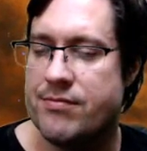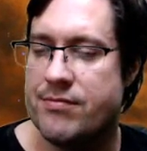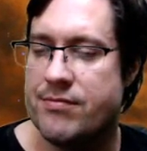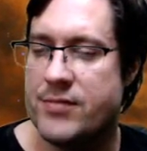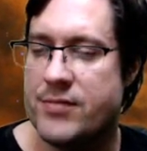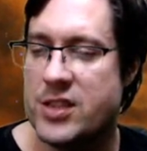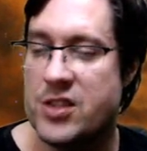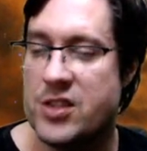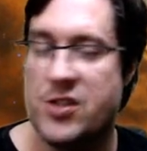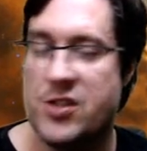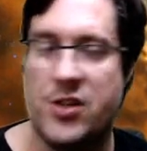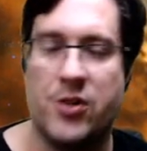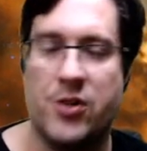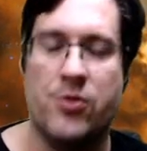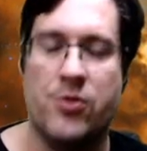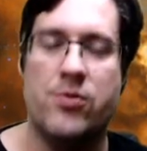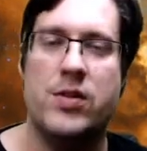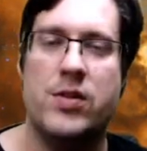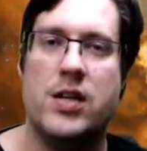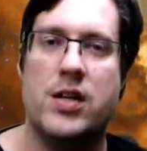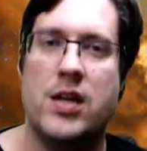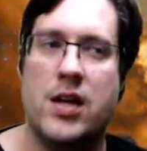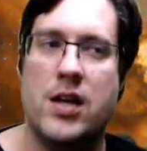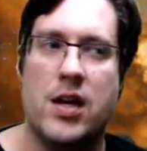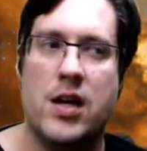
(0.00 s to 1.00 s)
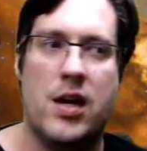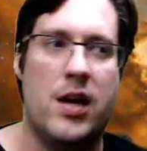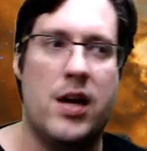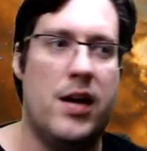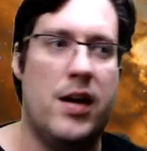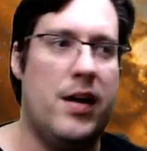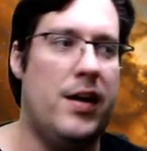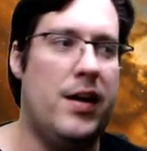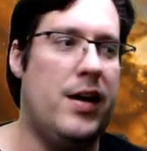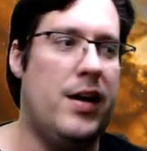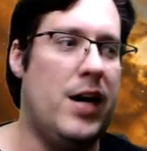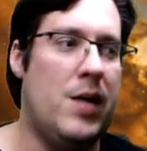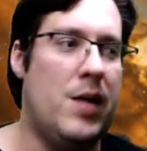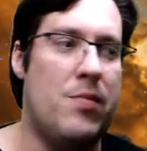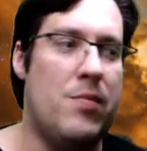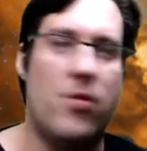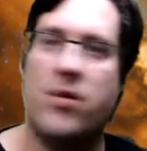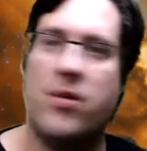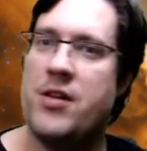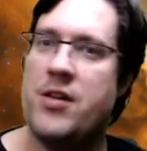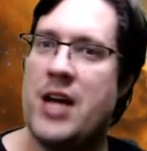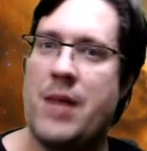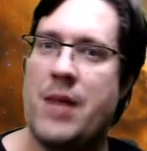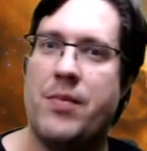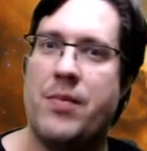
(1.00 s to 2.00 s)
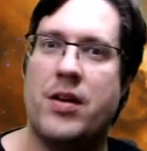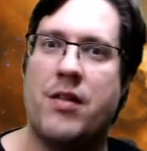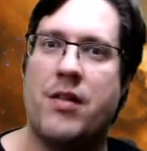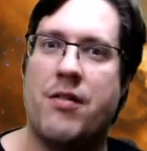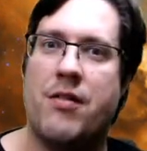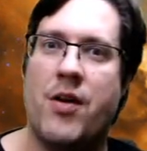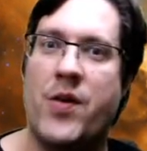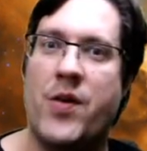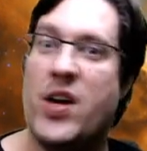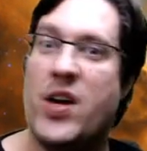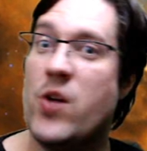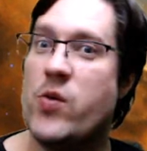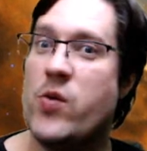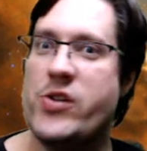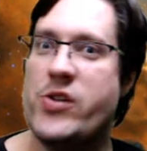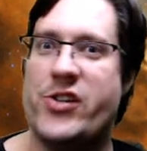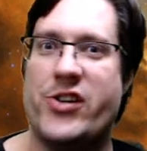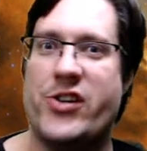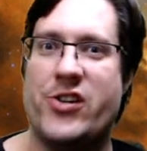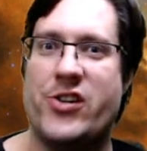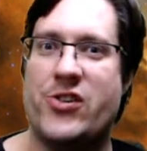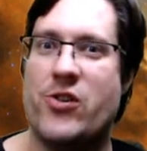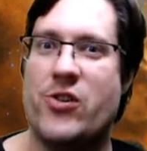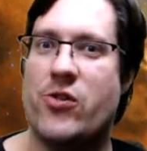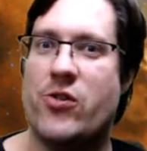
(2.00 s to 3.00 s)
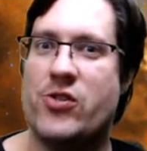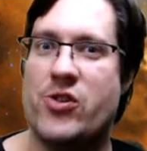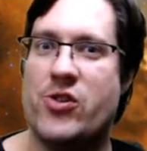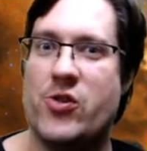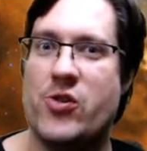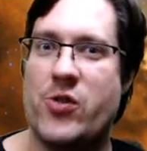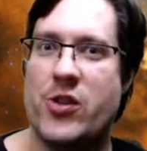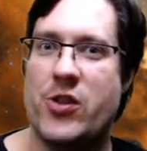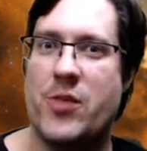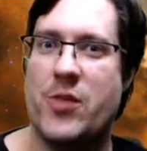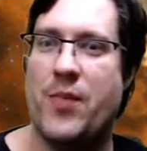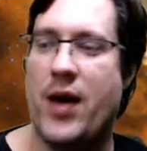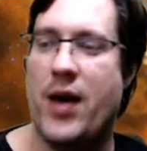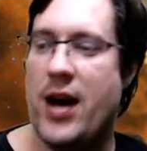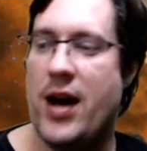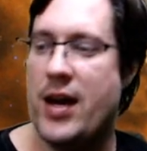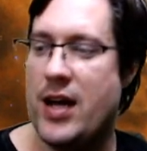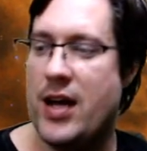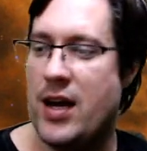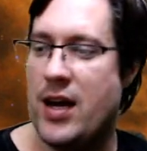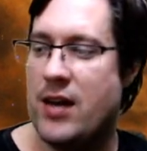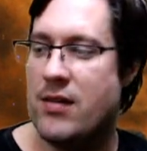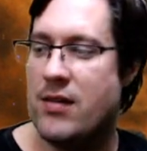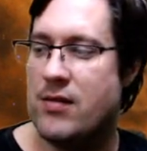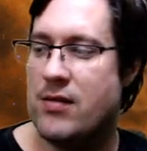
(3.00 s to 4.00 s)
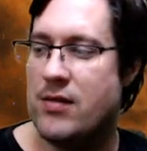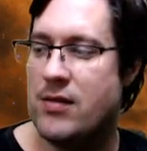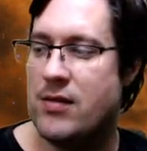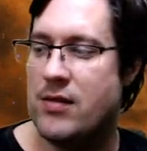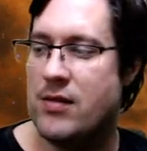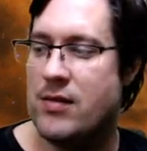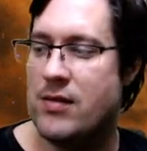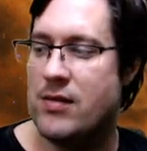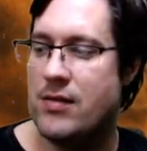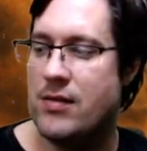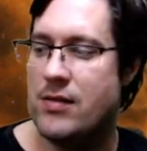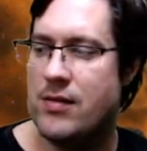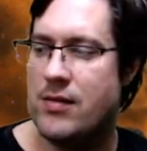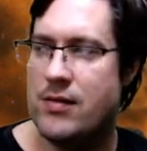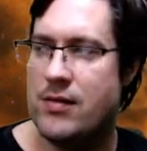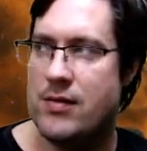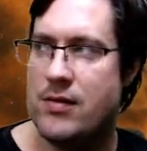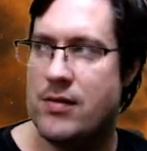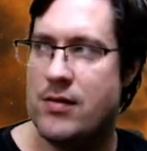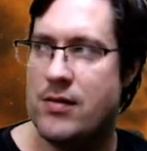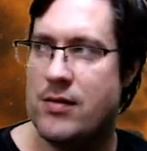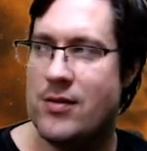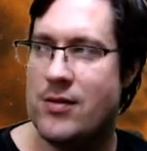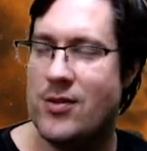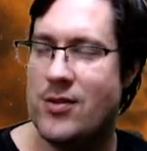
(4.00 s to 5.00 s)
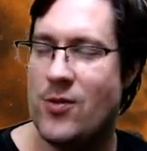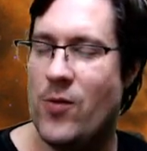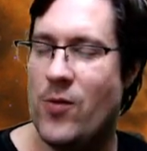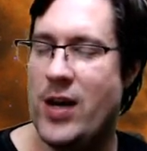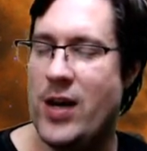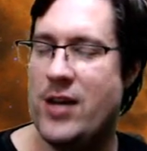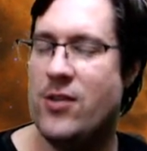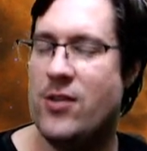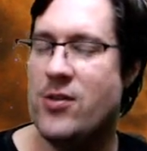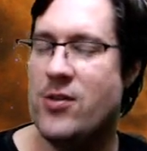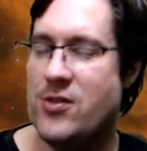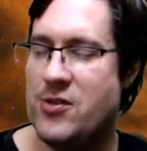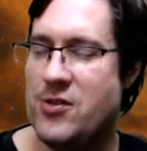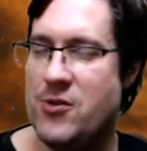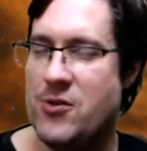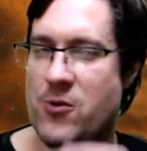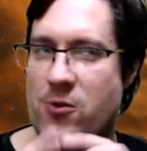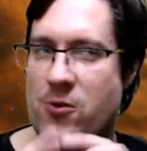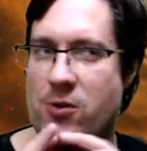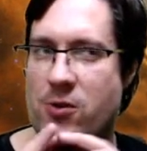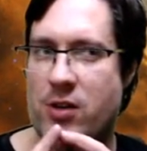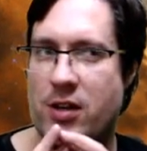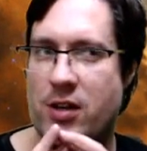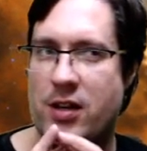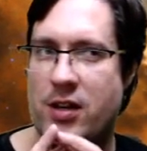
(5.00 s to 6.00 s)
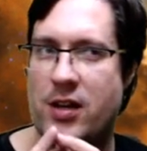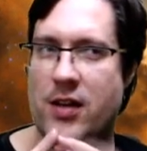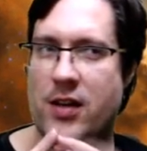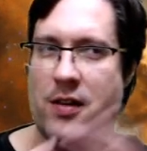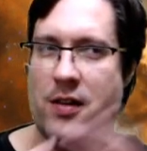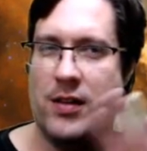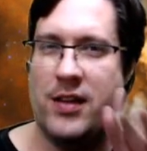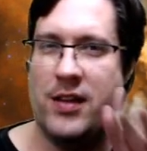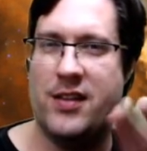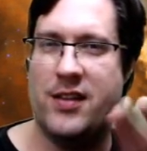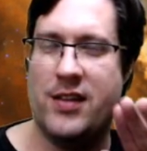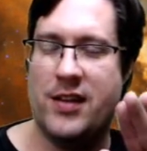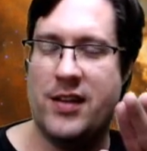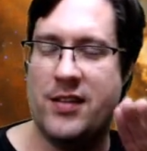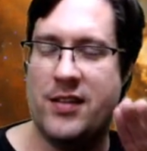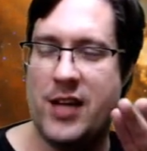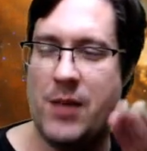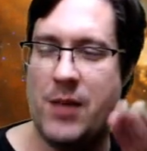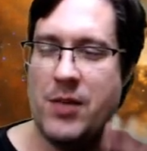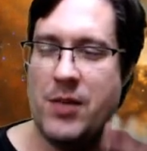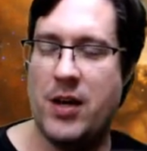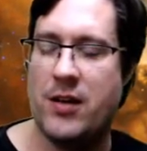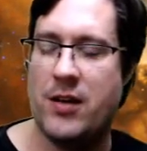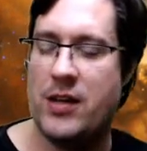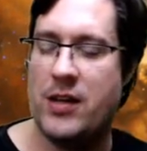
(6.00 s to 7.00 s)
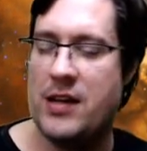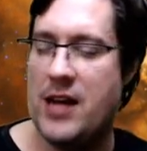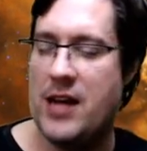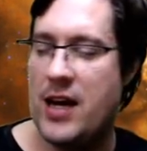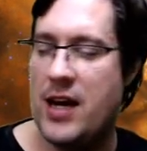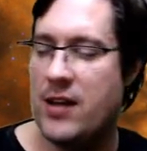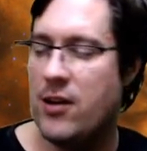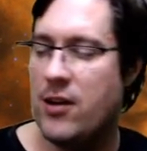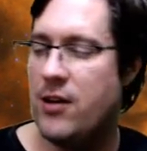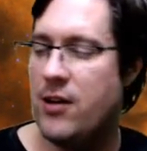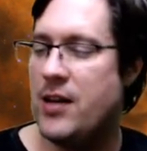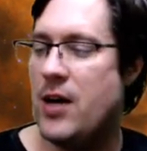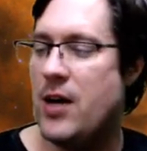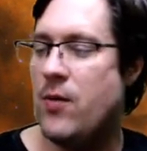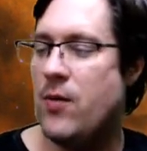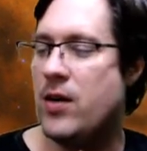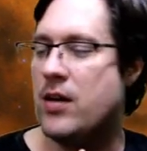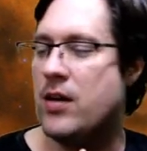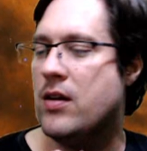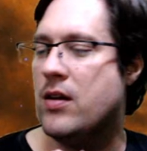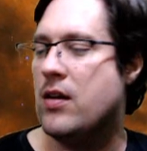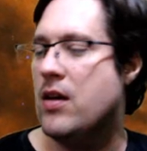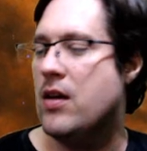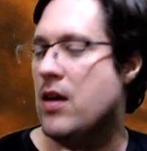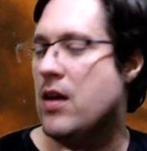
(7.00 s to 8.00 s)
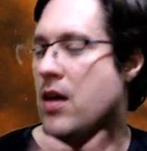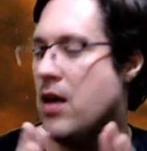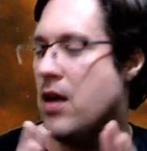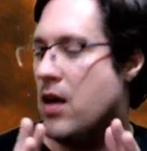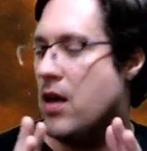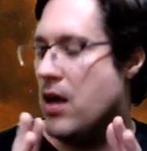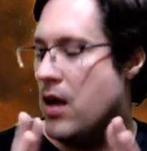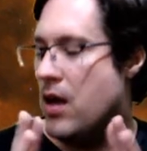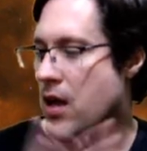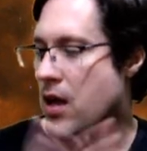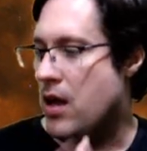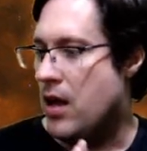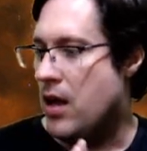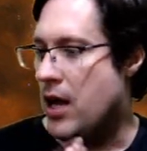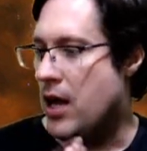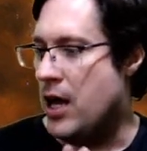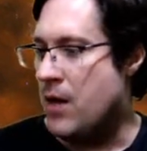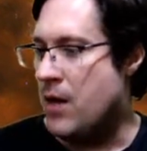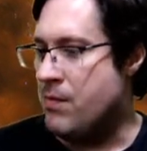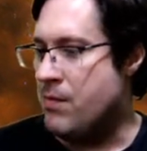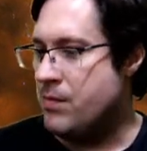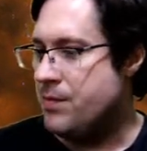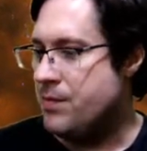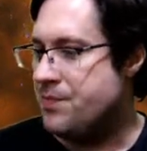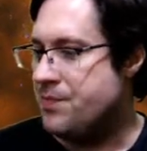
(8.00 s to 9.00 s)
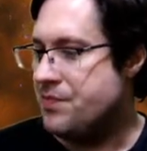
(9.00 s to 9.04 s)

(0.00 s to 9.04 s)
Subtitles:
Still, I'm more than happy to throw an Inquisitor or two at the party. Wait, or two? Let's keep that on the down low, that one.